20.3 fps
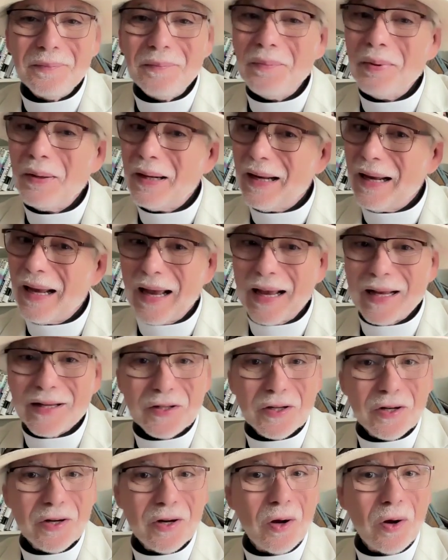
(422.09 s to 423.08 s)
But he
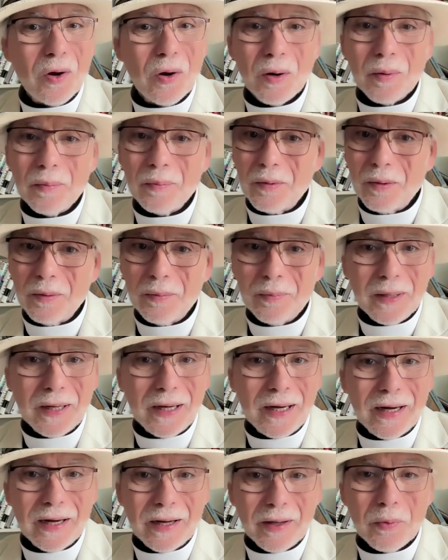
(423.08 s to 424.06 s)
hasn't harmed them in
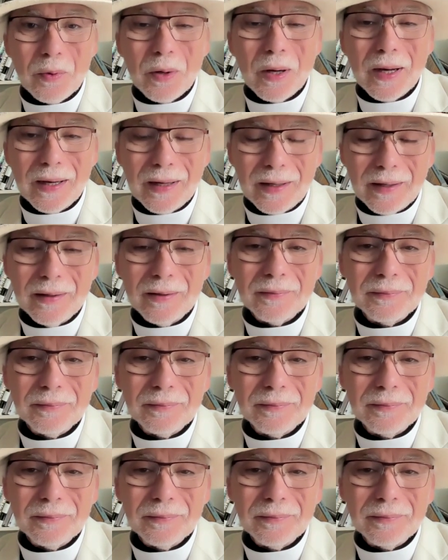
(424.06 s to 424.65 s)
any way.